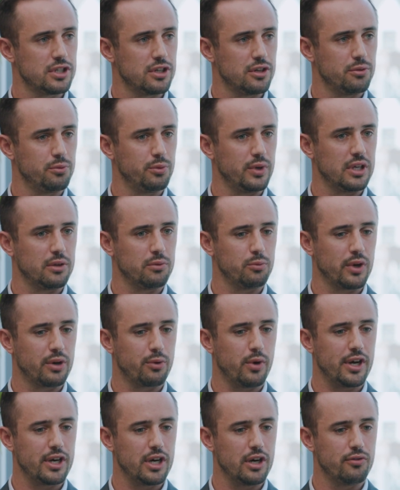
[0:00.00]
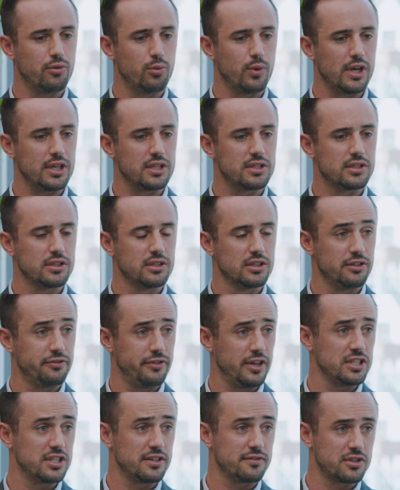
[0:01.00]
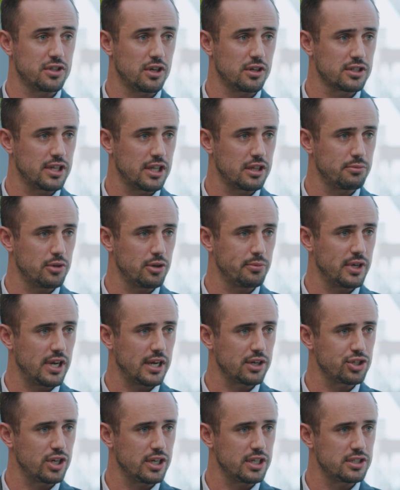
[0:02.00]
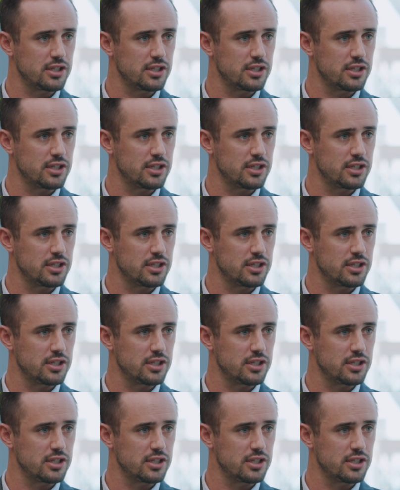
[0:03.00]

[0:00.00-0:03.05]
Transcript: So we're quite overweight defensive stocks at the moment, actually.